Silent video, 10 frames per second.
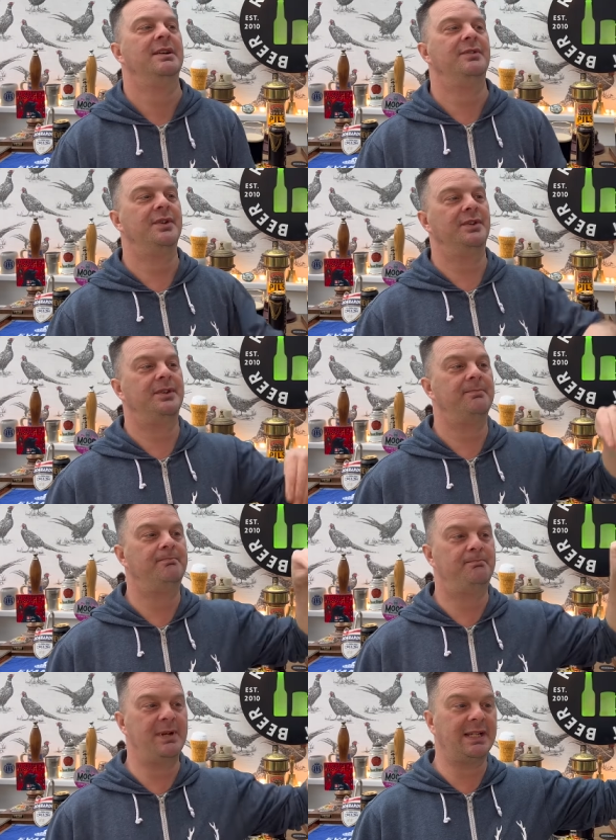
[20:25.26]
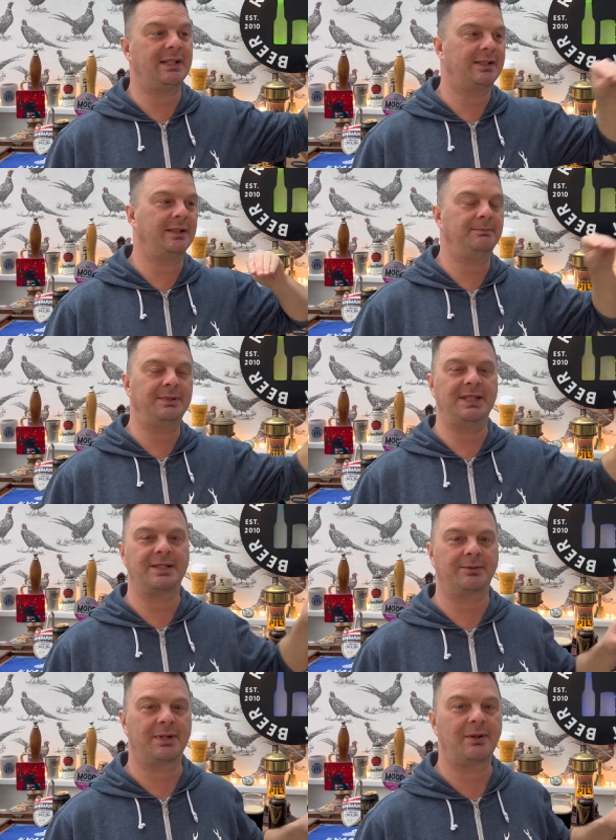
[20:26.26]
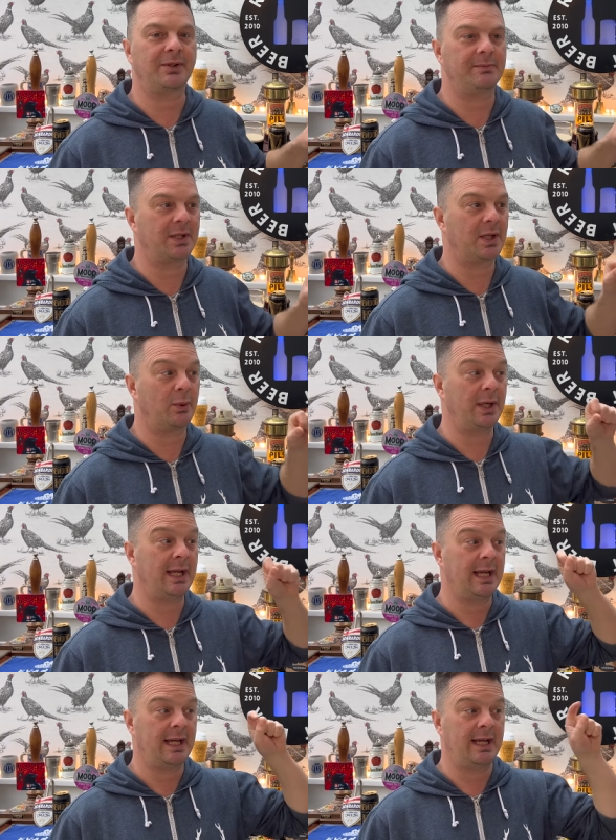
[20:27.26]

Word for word: The, the bigger companies around them are going,